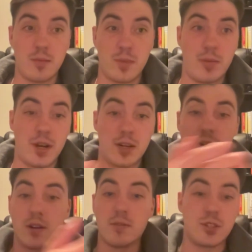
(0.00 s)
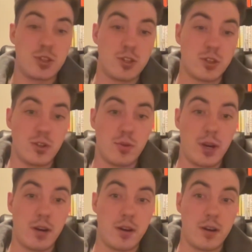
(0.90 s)
Maybe I try to research a new
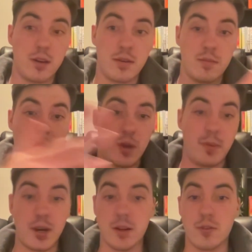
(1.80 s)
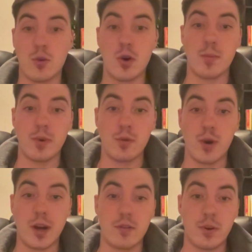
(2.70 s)
area. Maybe I throw up a
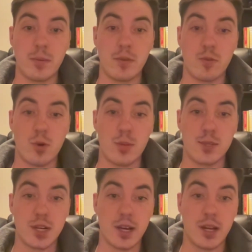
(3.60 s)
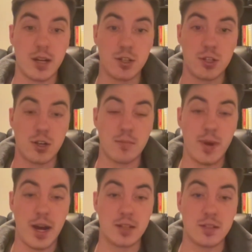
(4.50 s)
wireframe of a website and I just start
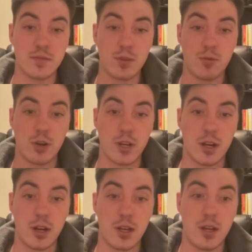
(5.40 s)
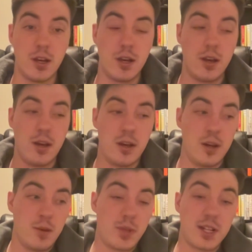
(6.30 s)
passively working on it.
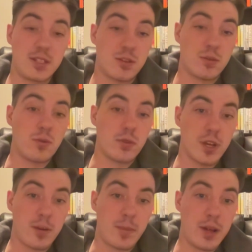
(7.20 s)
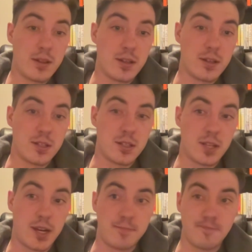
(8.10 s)
But that's the cool thing about this is that